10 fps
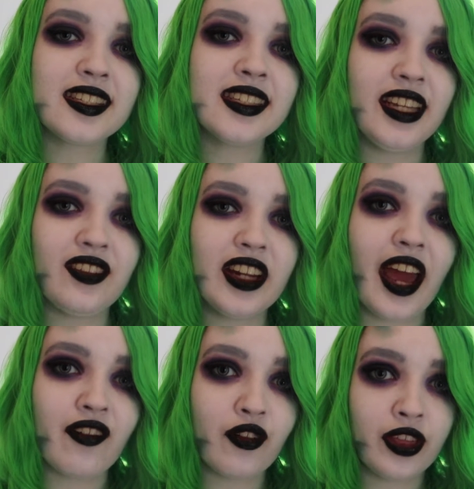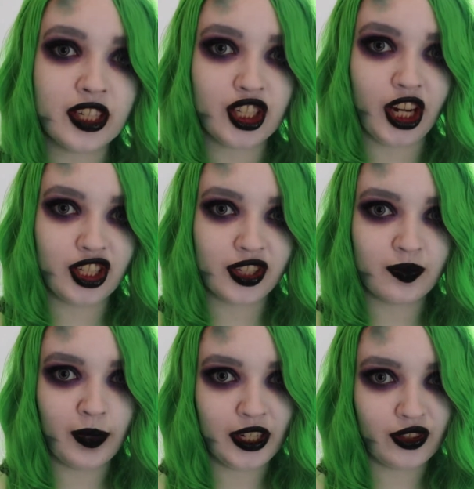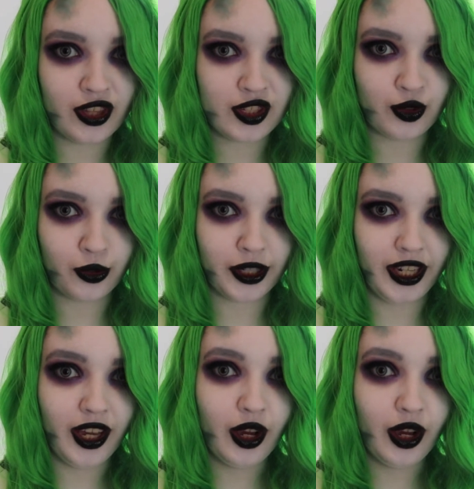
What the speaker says: isn't even half of the changes made to the story,